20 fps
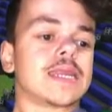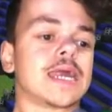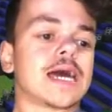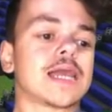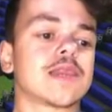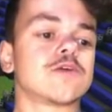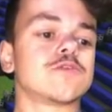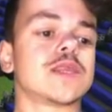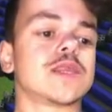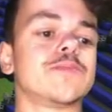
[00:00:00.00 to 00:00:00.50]

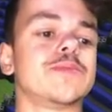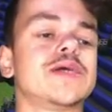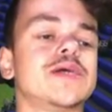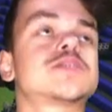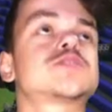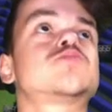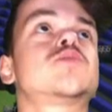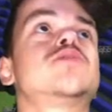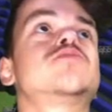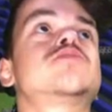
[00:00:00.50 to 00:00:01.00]
hello
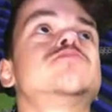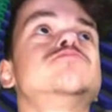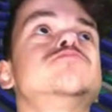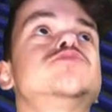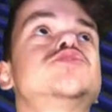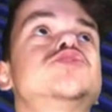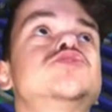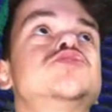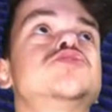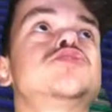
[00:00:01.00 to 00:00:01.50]
Limix, welcome
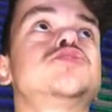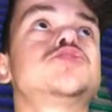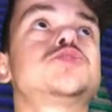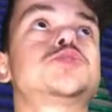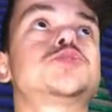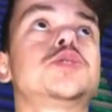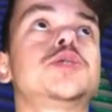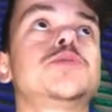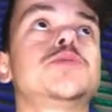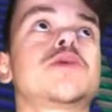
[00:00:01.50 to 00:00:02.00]
to the
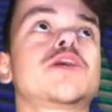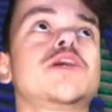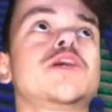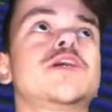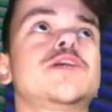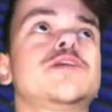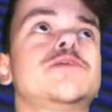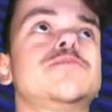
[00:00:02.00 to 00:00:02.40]
stream, buddy.